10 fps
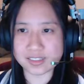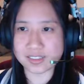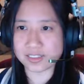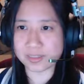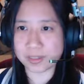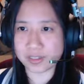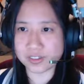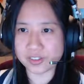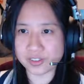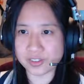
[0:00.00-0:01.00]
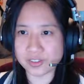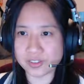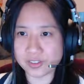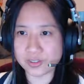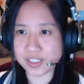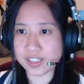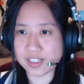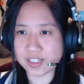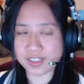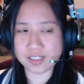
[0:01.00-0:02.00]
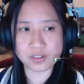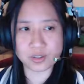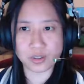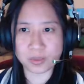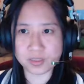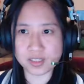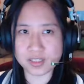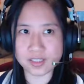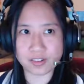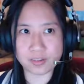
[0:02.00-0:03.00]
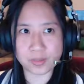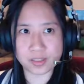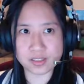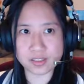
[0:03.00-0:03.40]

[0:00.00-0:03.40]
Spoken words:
about the translations in the corpus itself, but